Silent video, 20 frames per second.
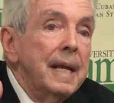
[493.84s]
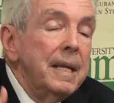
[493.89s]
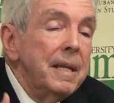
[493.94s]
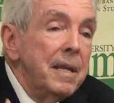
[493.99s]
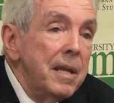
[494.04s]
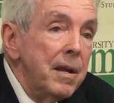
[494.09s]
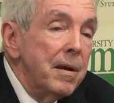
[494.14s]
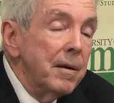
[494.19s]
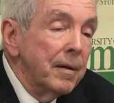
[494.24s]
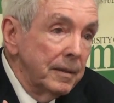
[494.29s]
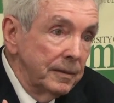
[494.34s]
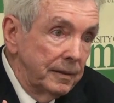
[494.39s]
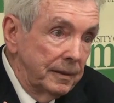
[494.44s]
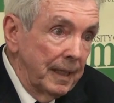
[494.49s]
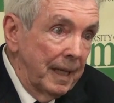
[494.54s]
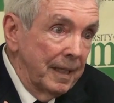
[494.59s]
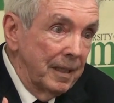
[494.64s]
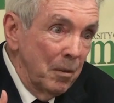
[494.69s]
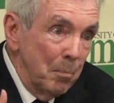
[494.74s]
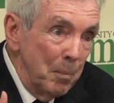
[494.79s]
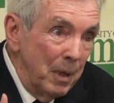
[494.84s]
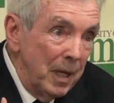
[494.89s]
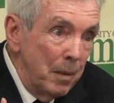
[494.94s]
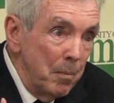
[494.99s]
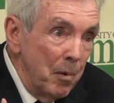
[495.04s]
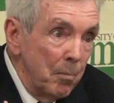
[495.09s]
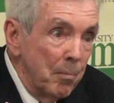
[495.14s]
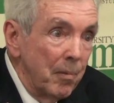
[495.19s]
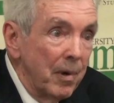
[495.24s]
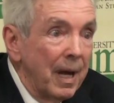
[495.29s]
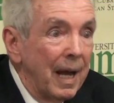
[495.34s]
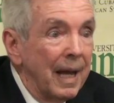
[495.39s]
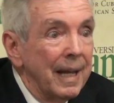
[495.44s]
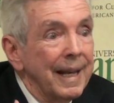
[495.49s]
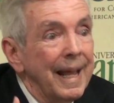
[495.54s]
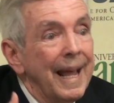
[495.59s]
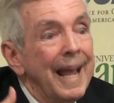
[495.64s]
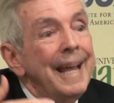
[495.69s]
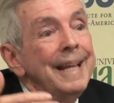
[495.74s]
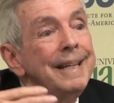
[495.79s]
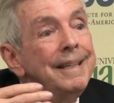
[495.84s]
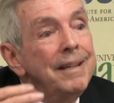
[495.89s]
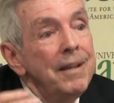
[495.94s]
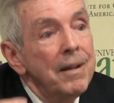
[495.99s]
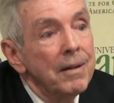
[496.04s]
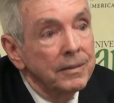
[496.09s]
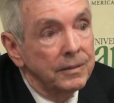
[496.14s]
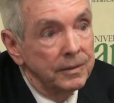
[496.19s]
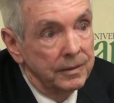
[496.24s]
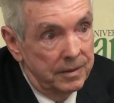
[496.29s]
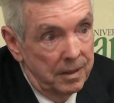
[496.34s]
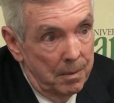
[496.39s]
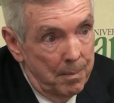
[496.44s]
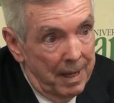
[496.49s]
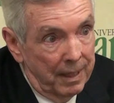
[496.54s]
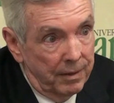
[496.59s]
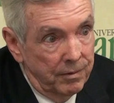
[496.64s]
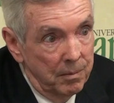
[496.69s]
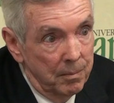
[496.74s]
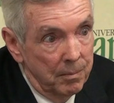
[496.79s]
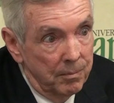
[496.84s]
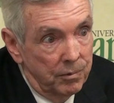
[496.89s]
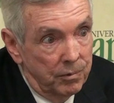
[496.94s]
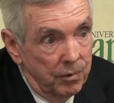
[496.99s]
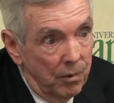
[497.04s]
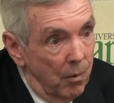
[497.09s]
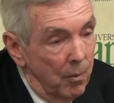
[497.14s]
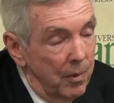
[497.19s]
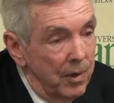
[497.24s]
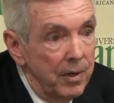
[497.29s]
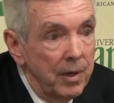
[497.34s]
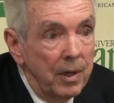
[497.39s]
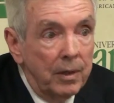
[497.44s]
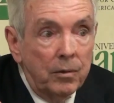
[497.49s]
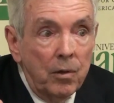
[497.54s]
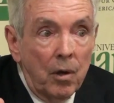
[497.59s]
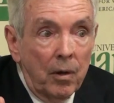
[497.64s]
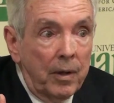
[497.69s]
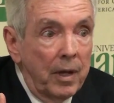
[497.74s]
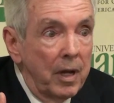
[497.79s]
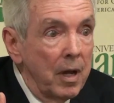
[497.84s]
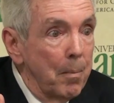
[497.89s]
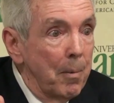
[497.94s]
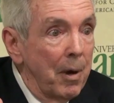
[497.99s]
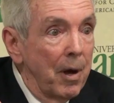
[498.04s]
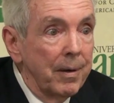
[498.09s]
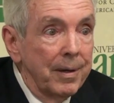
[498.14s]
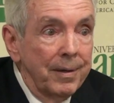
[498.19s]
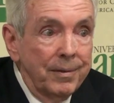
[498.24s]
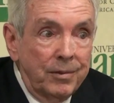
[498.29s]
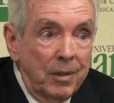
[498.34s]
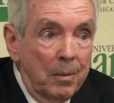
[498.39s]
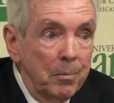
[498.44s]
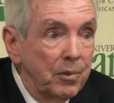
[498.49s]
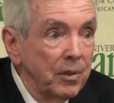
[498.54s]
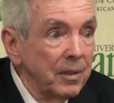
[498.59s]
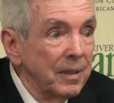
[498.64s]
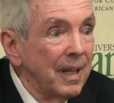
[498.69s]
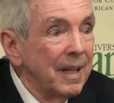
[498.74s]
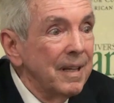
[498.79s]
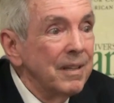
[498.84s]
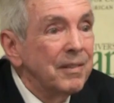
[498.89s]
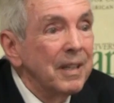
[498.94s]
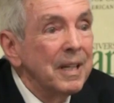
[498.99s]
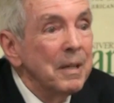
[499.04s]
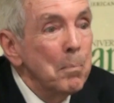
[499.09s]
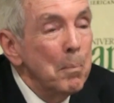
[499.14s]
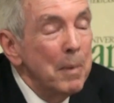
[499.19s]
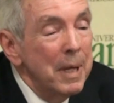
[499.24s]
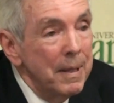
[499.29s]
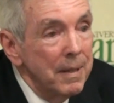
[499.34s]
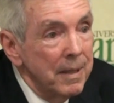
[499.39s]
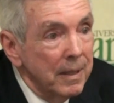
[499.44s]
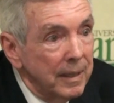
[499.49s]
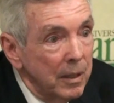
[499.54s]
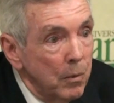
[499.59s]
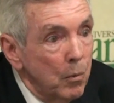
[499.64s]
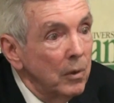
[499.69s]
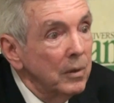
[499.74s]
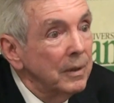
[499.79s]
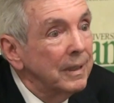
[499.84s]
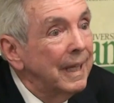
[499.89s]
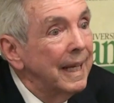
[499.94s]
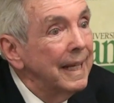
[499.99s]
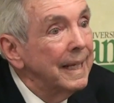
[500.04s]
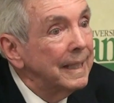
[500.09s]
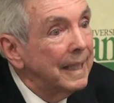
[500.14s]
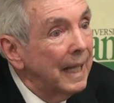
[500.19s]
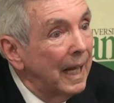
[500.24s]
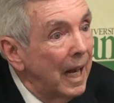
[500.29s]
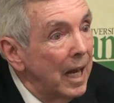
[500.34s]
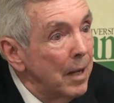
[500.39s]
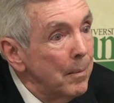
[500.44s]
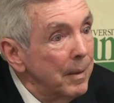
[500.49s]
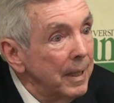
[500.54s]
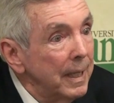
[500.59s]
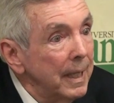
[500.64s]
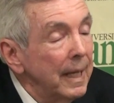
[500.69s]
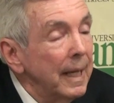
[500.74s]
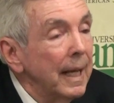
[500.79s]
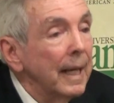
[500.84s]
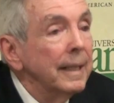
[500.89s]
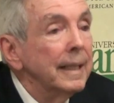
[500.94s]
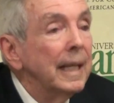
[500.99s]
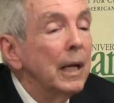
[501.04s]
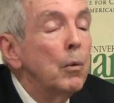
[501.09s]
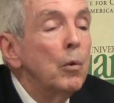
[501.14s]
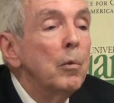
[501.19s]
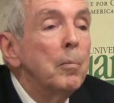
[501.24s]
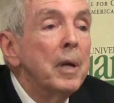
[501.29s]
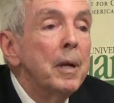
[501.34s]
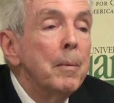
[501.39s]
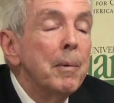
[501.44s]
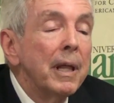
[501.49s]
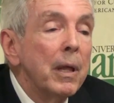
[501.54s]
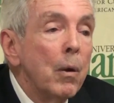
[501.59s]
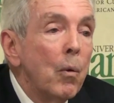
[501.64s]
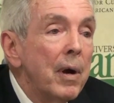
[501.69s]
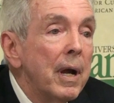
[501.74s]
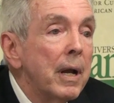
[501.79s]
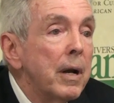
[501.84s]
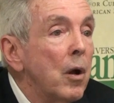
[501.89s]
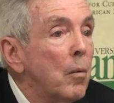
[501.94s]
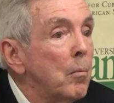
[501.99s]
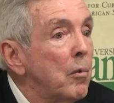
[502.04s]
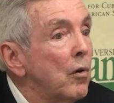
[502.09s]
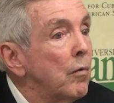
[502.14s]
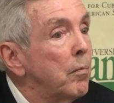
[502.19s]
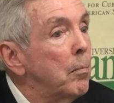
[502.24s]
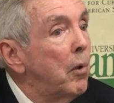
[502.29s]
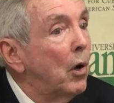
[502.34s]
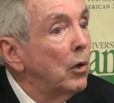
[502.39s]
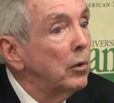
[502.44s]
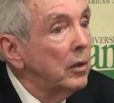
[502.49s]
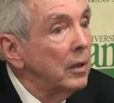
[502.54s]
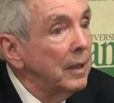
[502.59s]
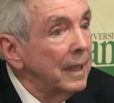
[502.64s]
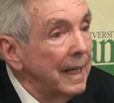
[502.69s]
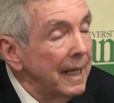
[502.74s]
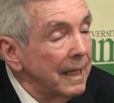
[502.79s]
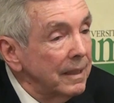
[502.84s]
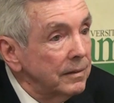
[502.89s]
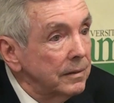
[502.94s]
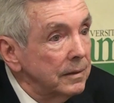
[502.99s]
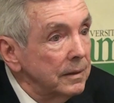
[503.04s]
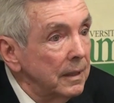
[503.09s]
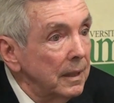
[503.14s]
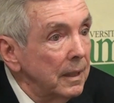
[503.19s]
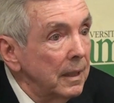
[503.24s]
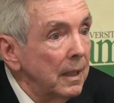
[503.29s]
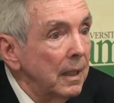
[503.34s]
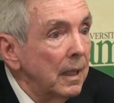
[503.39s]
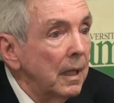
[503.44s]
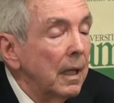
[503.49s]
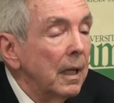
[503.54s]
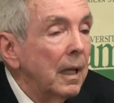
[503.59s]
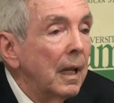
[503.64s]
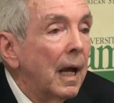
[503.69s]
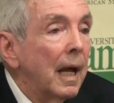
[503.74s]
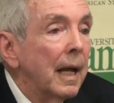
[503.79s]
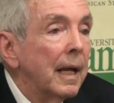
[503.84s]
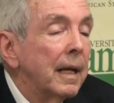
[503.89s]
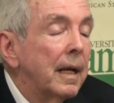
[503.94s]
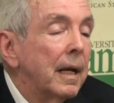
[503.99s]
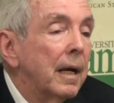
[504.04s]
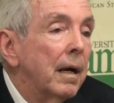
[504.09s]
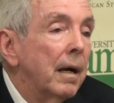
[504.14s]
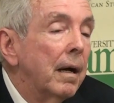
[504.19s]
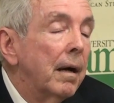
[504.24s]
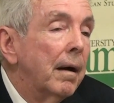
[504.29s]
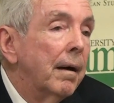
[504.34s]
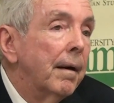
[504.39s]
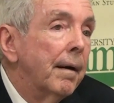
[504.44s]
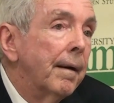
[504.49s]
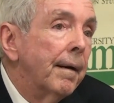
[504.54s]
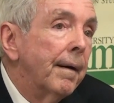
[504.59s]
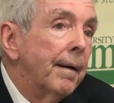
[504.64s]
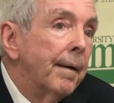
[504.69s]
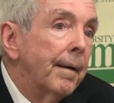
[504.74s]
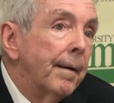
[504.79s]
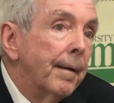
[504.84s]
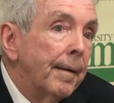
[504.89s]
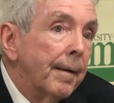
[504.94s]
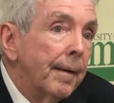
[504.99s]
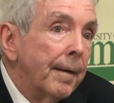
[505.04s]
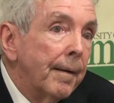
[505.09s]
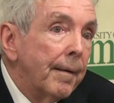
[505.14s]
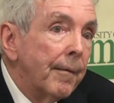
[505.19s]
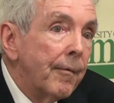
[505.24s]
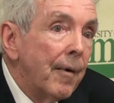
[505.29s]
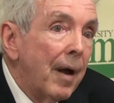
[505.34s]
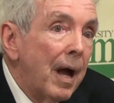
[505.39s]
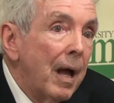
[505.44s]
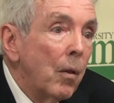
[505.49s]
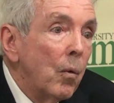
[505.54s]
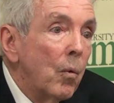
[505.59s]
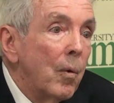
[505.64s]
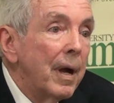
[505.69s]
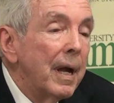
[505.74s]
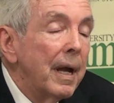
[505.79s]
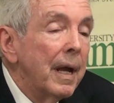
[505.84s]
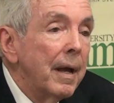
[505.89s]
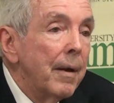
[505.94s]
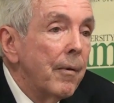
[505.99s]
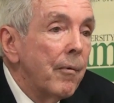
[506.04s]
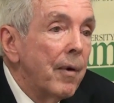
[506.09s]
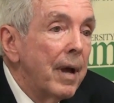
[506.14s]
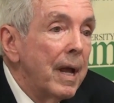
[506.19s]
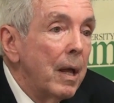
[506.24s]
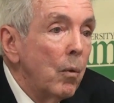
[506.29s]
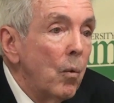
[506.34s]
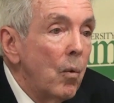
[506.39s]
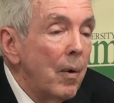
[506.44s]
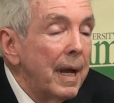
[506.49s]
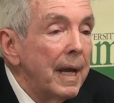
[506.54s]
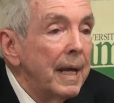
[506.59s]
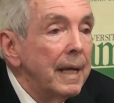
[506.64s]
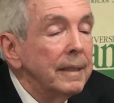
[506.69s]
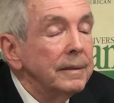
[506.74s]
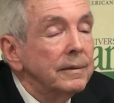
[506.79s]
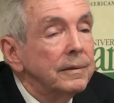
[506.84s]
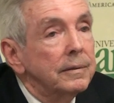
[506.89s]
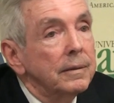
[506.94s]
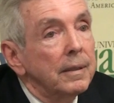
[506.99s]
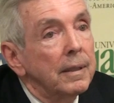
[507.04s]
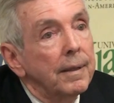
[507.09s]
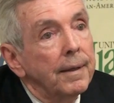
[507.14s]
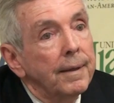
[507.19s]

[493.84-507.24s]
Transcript: years at the minimum and 8 years as the maximum. So we're not talking about something that is immediate. It will take time, and there will be, by the way, a number of bottlenecks, like railways,